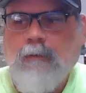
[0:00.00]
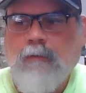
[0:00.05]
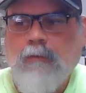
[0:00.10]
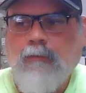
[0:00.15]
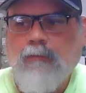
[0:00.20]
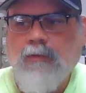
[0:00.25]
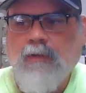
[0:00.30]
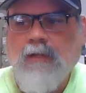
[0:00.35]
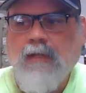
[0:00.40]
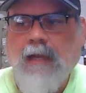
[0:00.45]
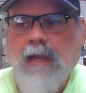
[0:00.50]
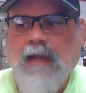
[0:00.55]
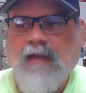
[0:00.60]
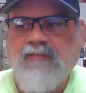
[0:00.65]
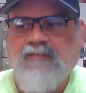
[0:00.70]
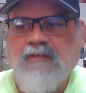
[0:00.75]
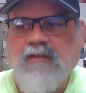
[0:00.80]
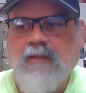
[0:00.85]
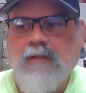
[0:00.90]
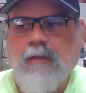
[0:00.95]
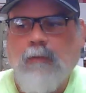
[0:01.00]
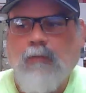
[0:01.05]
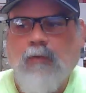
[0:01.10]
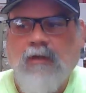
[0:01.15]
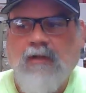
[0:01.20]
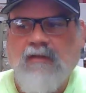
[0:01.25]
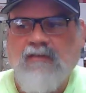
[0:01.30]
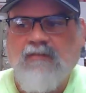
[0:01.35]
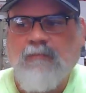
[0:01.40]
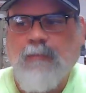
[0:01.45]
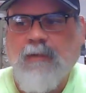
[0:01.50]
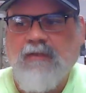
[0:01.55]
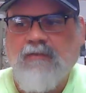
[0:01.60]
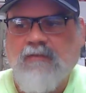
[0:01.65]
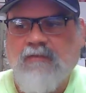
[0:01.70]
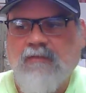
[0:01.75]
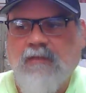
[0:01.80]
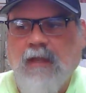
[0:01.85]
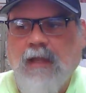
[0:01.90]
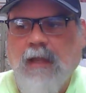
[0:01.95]
You're really asking them what
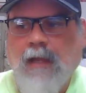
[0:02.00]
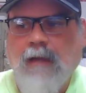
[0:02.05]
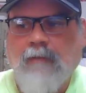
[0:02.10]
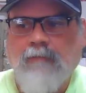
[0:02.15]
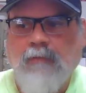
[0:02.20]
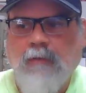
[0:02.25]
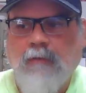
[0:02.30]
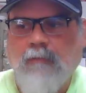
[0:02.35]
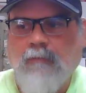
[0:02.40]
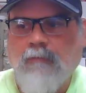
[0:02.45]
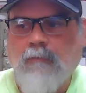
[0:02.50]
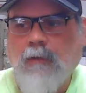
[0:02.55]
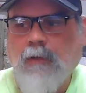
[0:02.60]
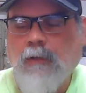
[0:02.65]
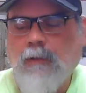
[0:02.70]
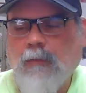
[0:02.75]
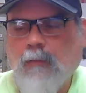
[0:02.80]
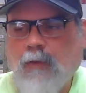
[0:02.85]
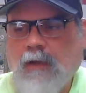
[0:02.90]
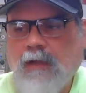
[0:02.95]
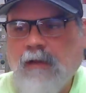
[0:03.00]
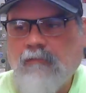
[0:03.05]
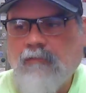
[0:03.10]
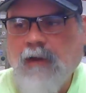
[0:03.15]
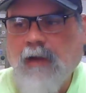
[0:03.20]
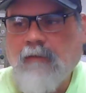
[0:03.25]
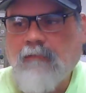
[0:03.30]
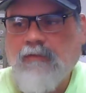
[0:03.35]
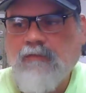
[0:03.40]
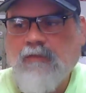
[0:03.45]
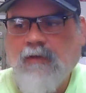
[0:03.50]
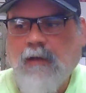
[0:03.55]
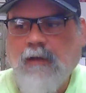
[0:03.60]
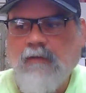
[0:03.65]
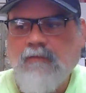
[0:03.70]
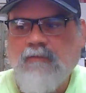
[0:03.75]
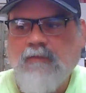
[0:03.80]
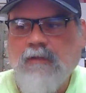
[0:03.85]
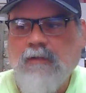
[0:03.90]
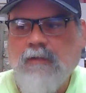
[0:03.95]
expenses they have in the way of
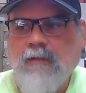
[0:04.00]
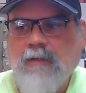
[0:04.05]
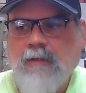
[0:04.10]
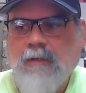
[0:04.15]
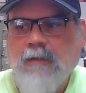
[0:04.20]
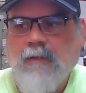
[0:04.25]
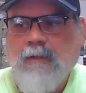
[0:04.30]
advertising.